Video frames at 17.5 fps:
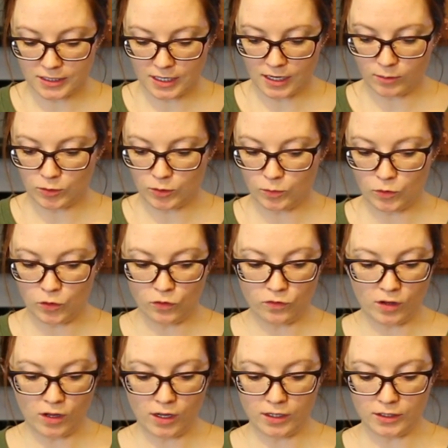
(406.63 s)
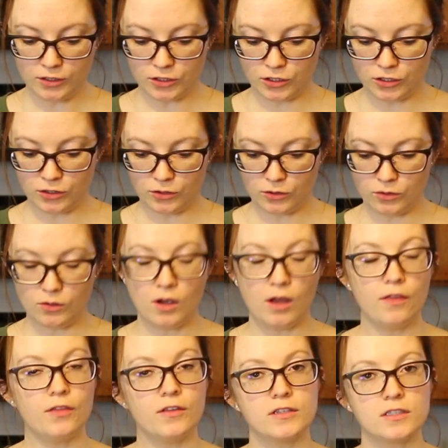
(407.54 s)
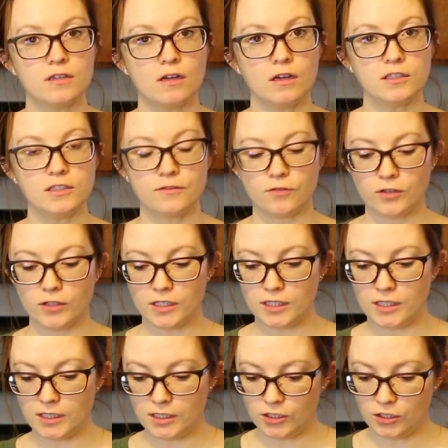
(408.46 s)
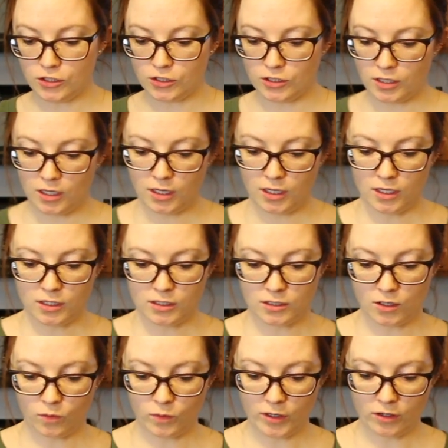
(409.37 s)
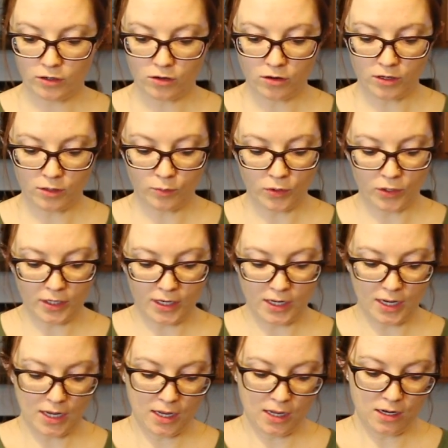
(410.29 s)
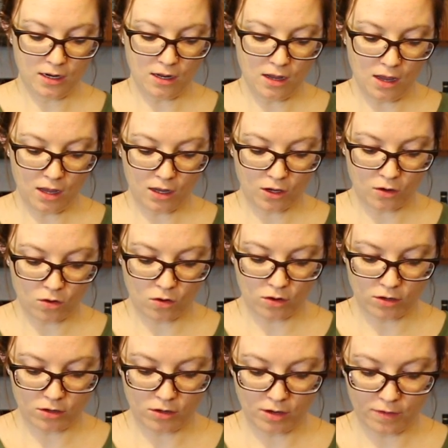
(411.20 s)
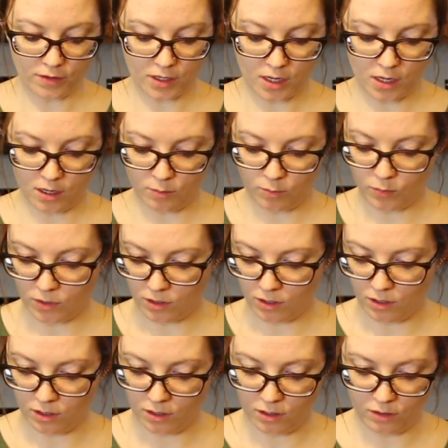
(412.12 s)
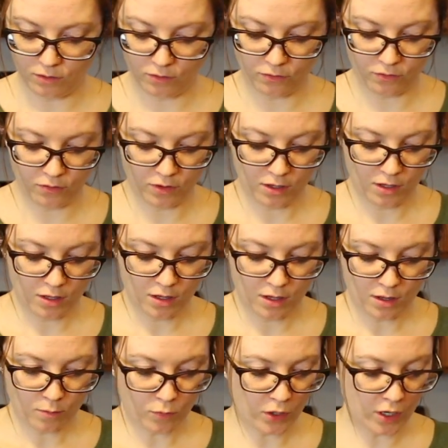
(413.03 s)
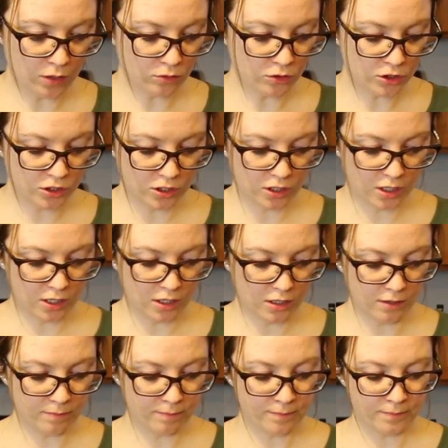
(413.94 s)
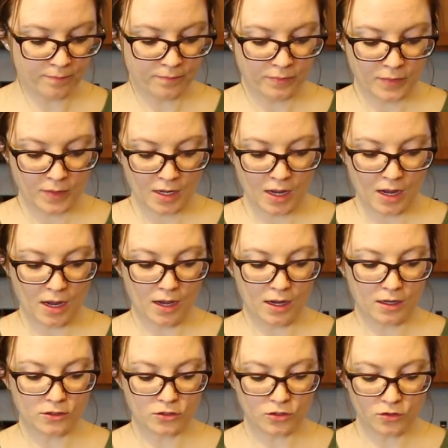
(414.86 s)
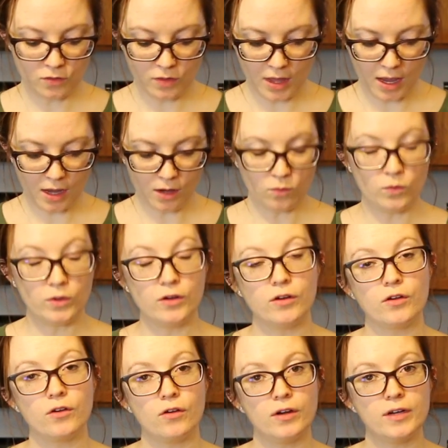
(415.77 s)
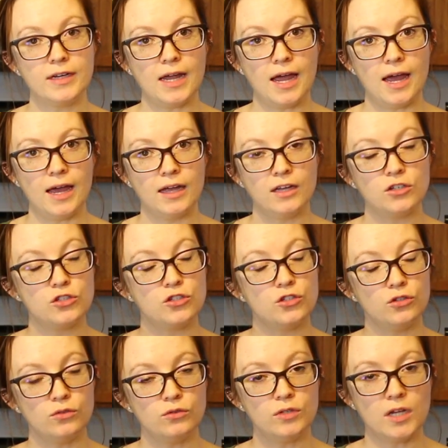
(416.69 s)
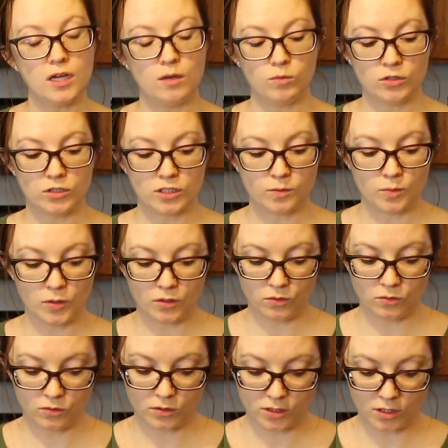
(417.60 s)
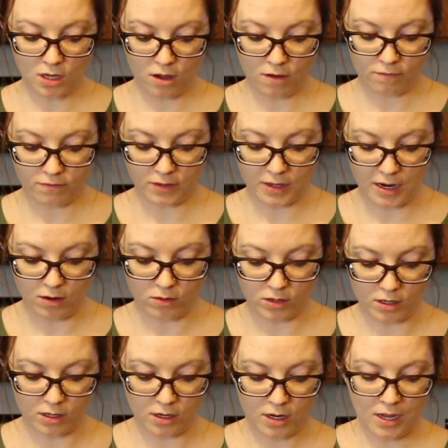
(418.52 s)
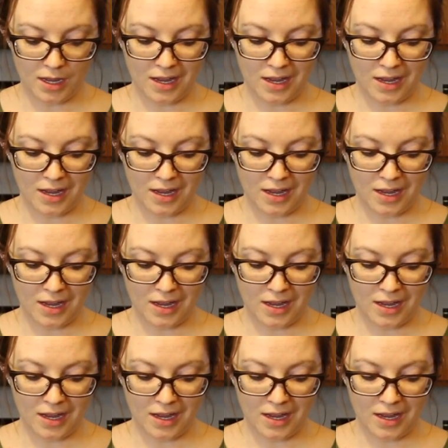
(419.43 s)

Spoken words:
Time to move on to the sauce for the dish. So we are going to put in 1/4 cup of brown sugar, and to that we are going to add 2 tablespoons of flour.